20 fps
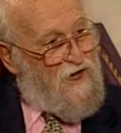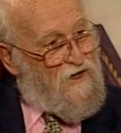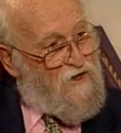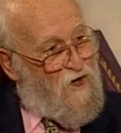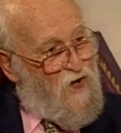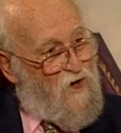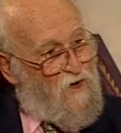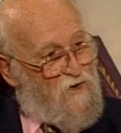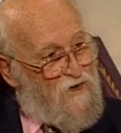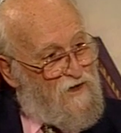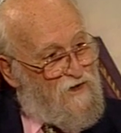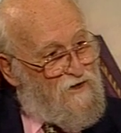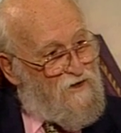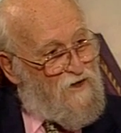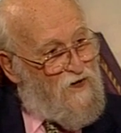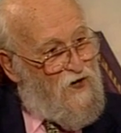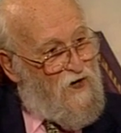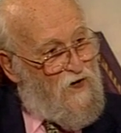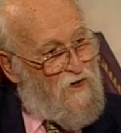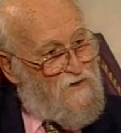on local
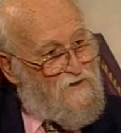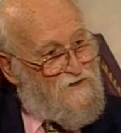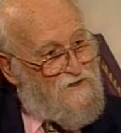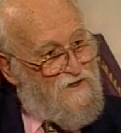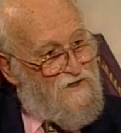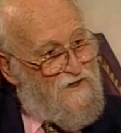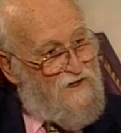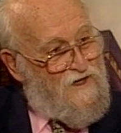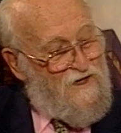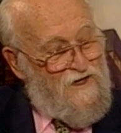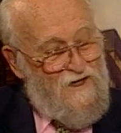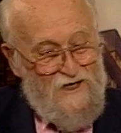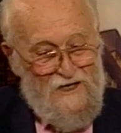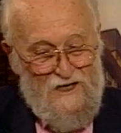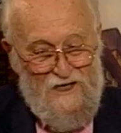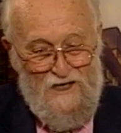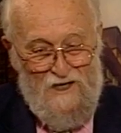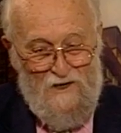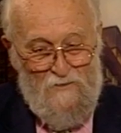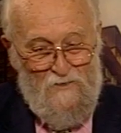clothes.
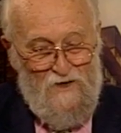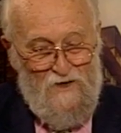He